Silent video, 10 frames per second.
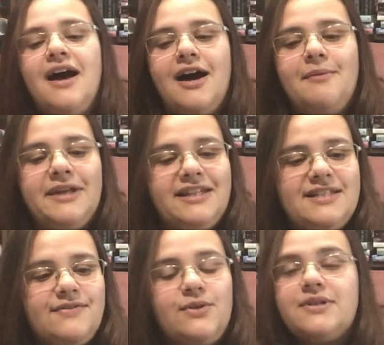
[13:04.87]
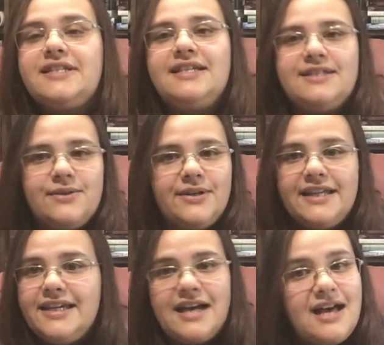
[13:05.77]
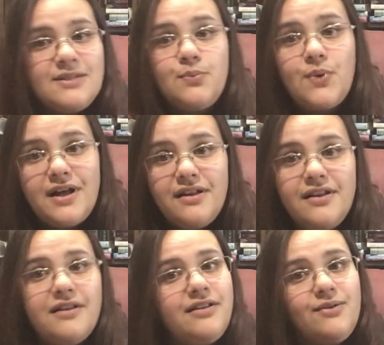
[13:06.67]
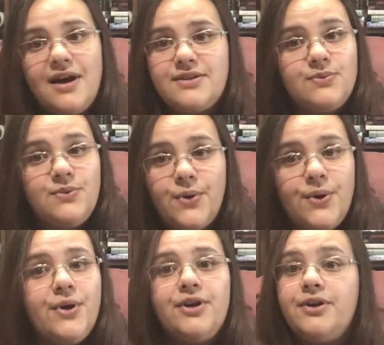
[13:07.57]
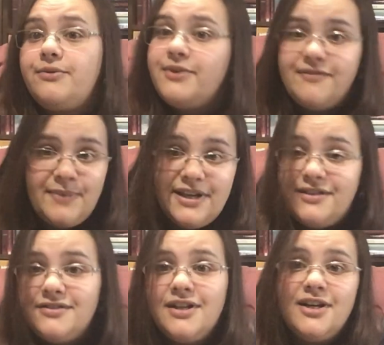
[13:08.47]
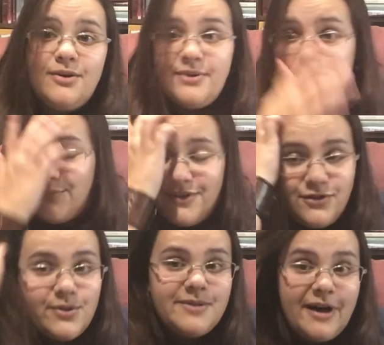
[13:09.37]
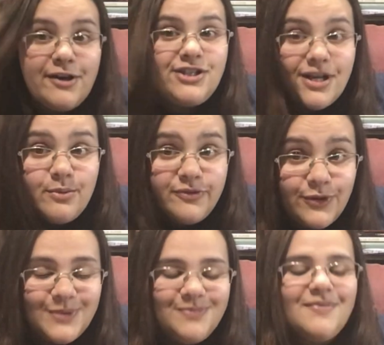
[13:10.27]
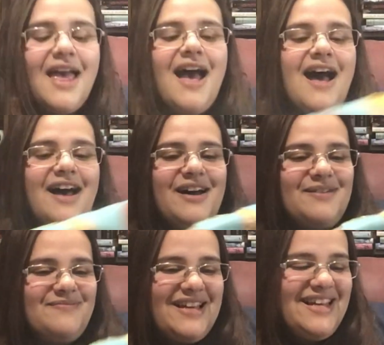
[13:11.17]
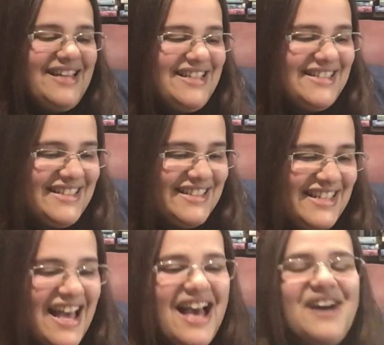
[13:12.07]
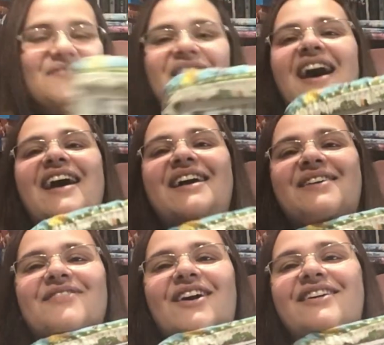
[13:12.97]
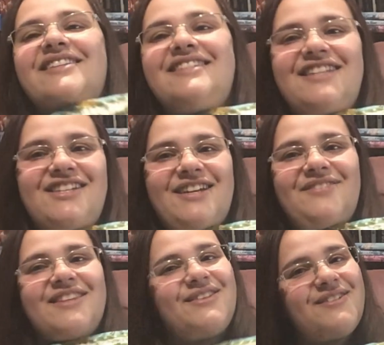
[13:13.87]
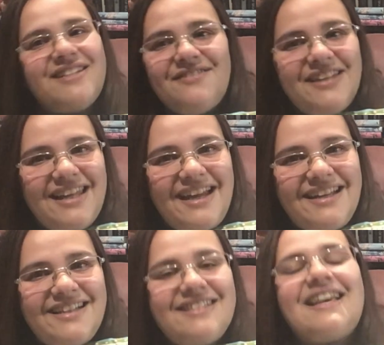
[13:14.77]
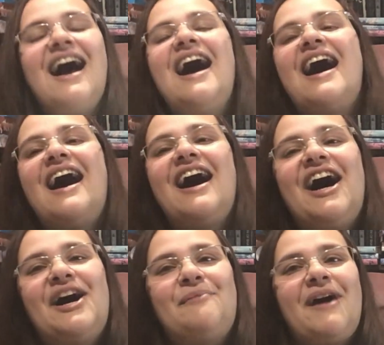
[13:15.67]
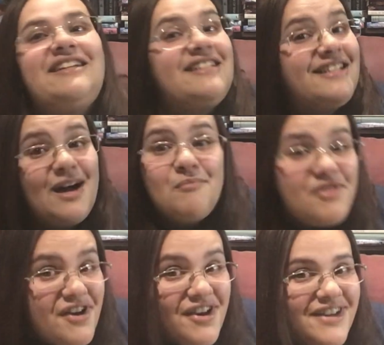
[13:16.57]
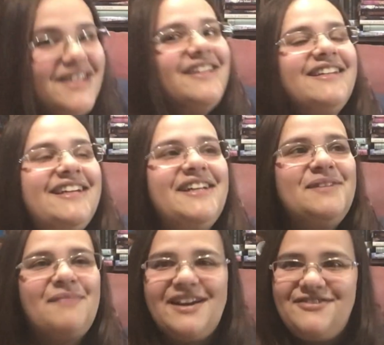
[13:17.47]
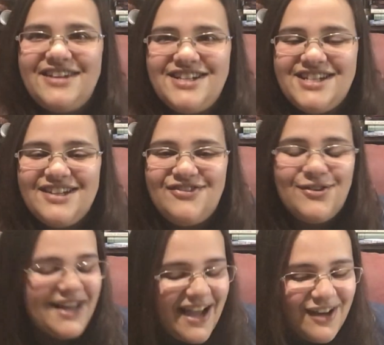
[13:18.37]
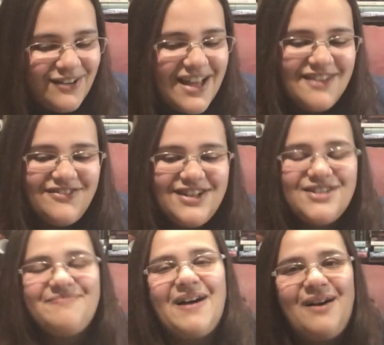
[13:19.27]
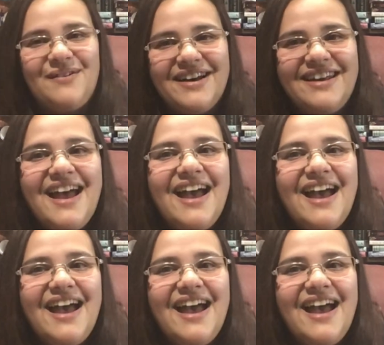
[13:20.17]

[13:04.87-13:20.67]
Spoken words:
And Liz, of course, is on here as well. You guys will know her. We've talked about her channel before. But I am currently stitching it with those lovely ladies. I did come third in my finishing for now and finish a part 1